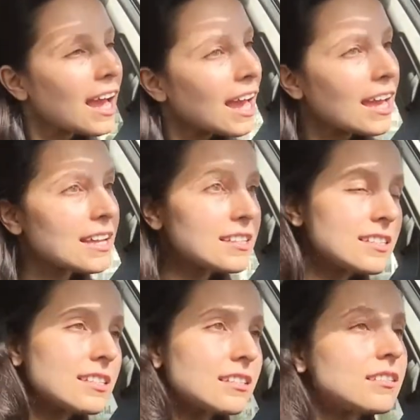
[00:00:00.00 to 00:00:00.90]

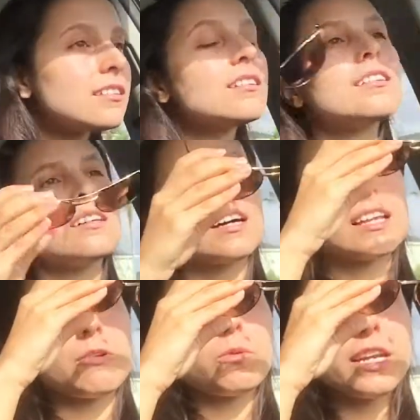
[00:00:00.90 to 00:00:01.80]
and I,
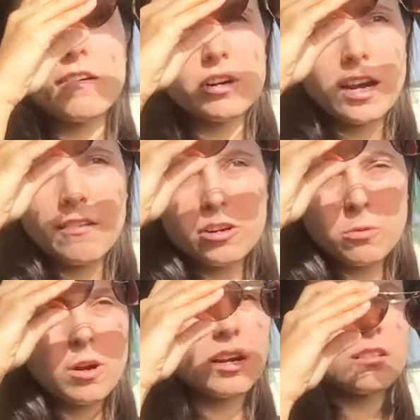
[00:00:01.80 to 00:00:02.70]
like, would never ever
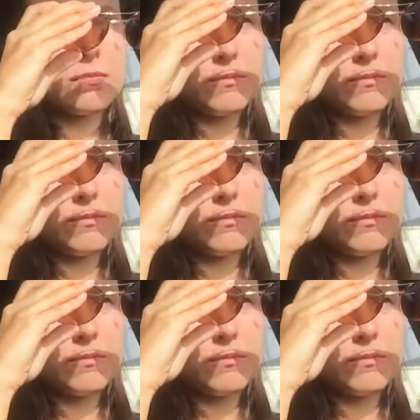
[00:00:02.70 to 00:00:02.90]
want,